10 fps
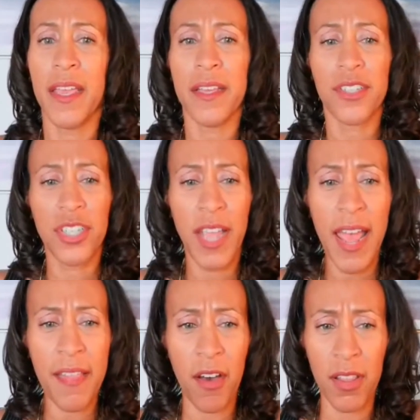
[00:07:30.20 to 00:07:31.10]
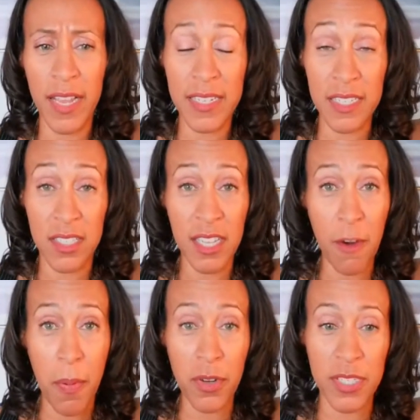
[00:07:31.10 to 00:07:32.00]
she had all like these
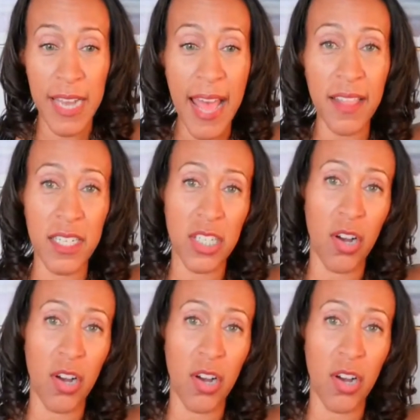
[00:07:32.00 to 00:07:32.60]
different personalities